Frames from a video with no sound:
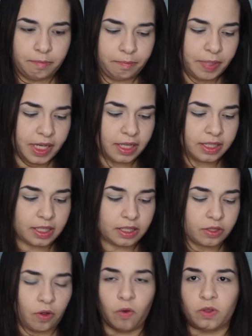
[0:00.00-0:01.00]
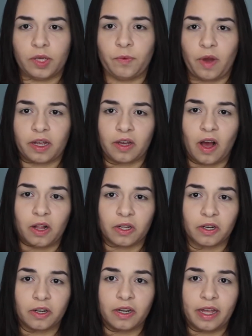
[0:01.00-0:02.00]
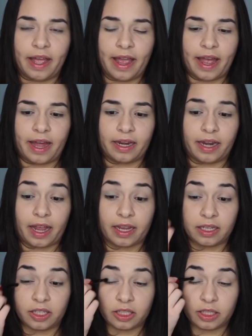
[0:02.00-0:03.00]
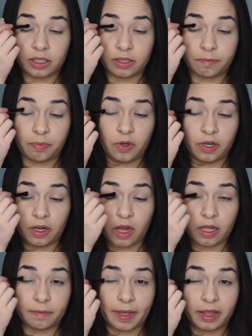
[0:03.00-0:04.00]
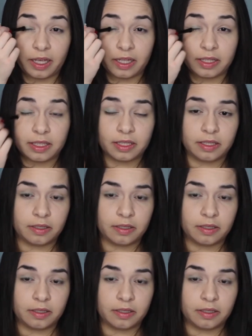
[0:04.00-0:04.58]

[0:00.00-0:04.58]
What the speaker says: it's only one color and I can just put it on my lids.